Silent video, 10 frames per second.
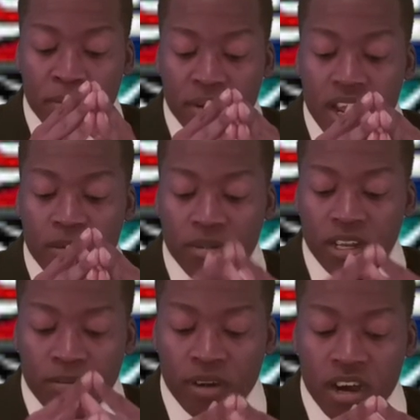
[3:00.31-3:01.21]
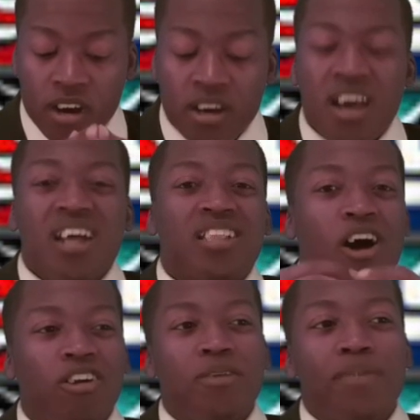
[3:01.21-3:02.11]
been playing really well. The
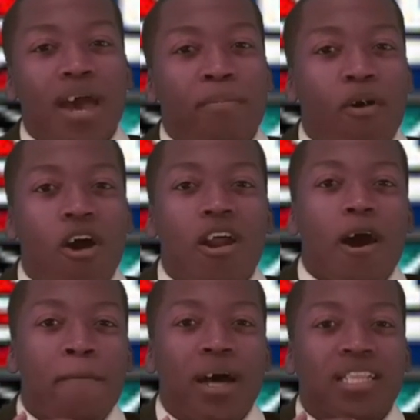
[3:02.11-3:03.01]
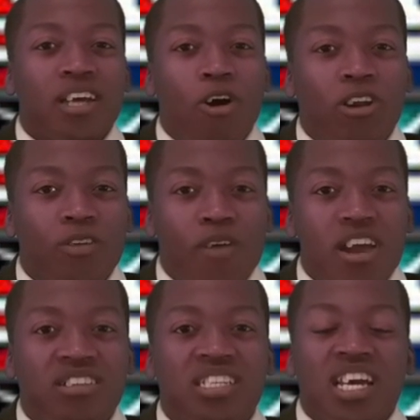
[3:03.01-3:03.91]
only bad part about the Oakland
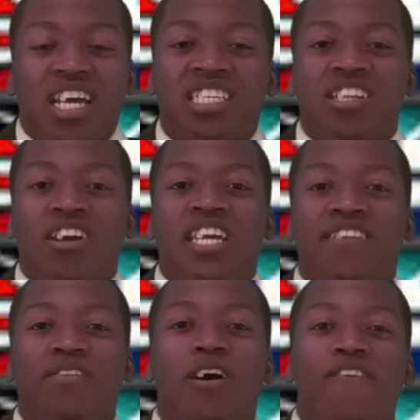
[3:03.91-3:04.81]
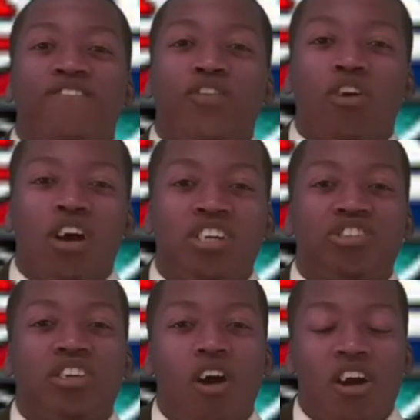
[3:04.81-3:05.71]
Raiders is they're giving up
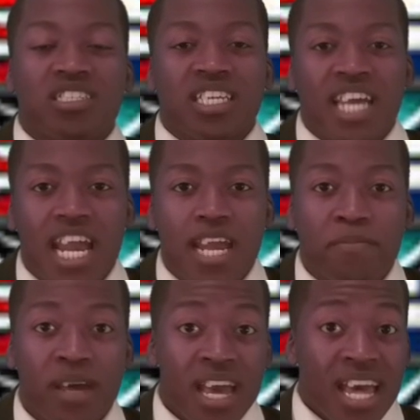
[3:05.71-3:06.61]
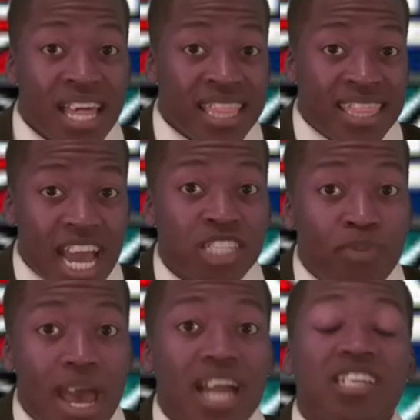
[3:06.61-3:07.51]
400 yards a game. That's
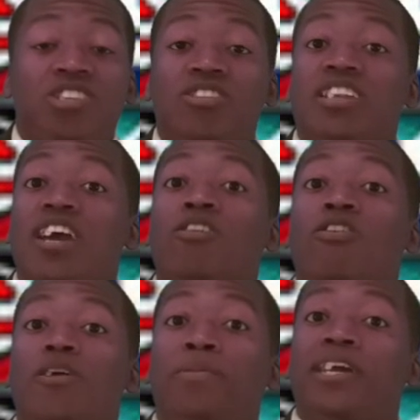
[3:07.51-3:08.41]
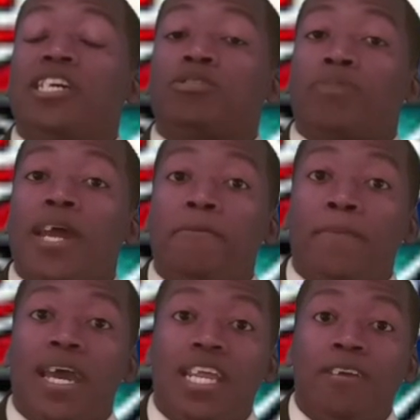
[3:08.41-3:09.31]
bad considering they're going up against Peyton
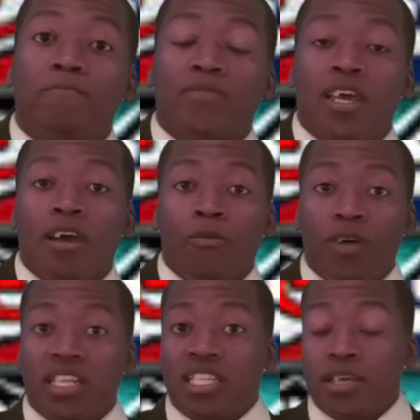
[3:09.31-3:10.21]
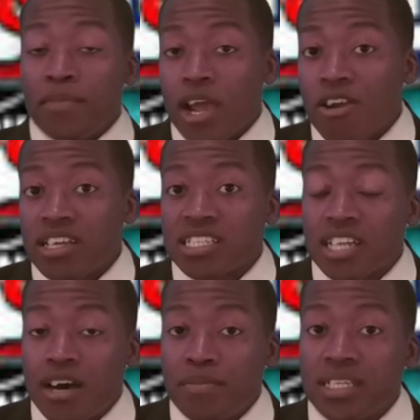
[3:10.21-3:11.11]
Manning with Demaryius
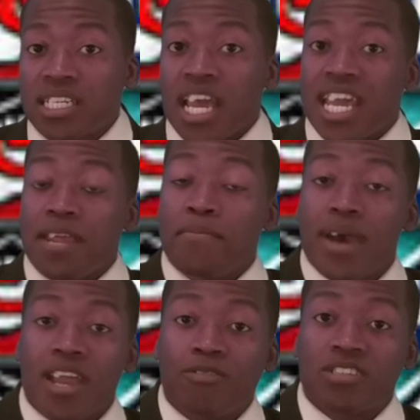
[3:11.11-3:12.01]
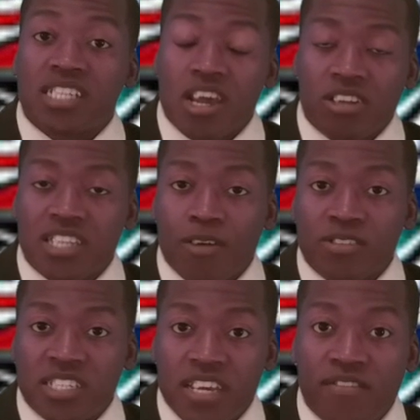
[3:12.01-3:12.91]
Thomas and Emmanuel Sanders at
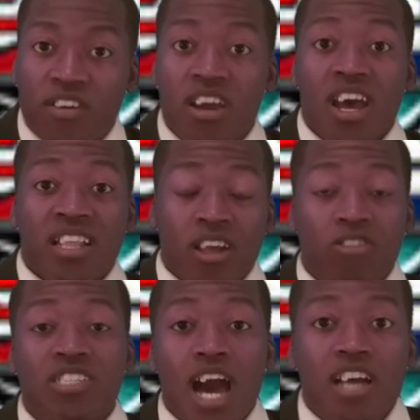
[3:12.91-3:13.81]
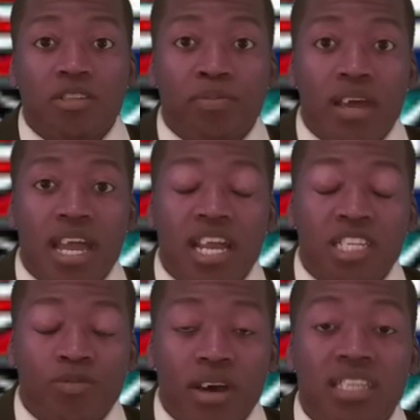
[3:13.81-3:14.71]
receiver. Those guys are playing
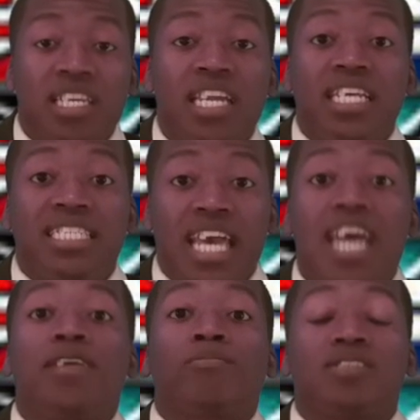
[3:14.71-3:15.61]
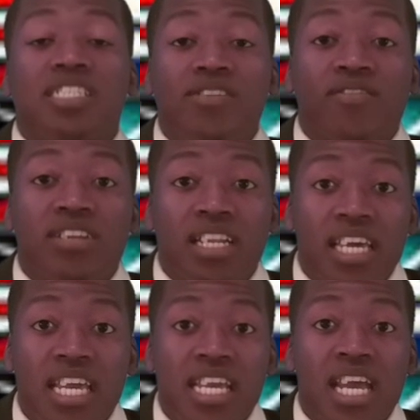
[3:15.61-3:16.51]
as well as any tandem receiver in the
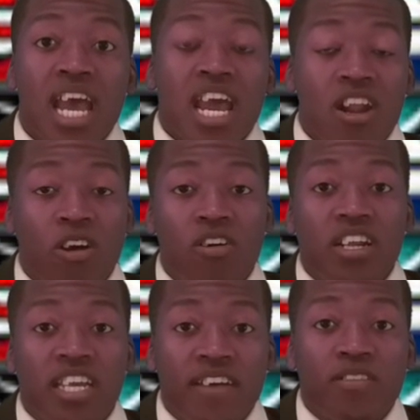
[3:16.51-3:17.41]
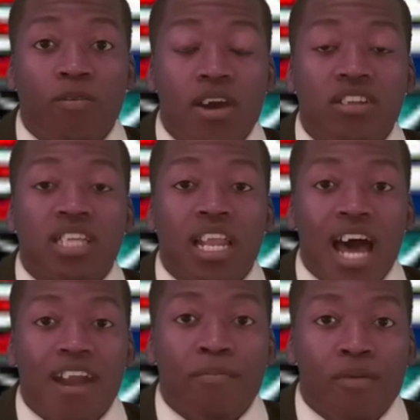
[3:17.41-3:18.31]
league, and they're going to give the Raiders a
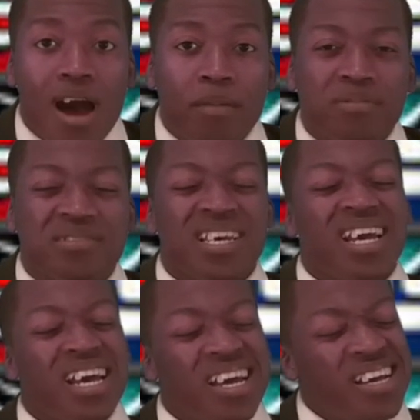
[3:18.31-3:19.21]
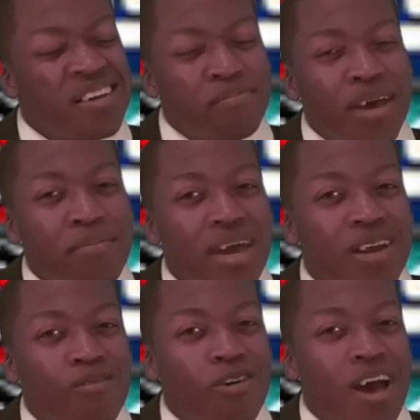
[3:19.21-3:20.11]
lot of problems. Peyton
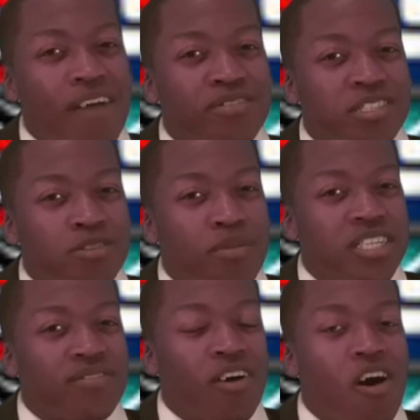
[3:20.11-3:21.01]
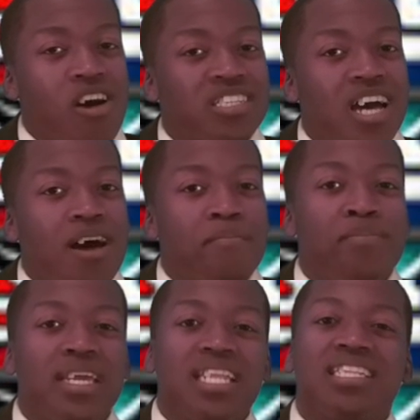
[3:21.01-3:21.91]
Manning won't have too much of a hard time
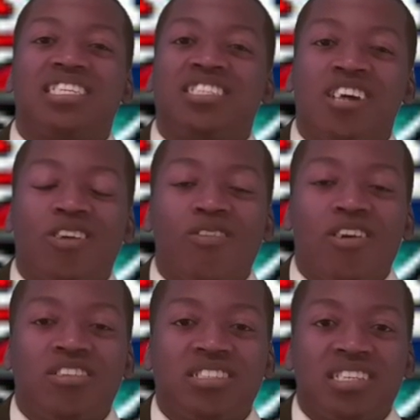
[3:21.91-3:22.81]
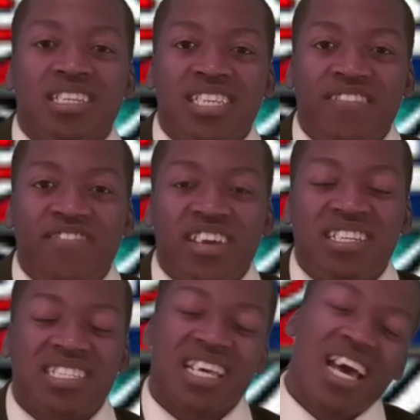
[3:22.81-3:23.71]
beating this young Raiders
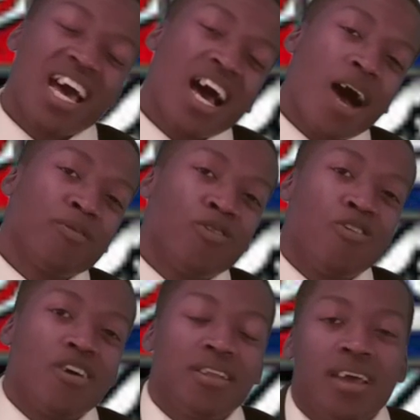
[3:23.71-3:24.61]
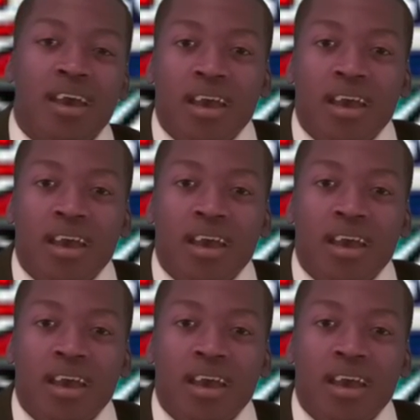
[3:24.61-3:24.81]
defense. I'm going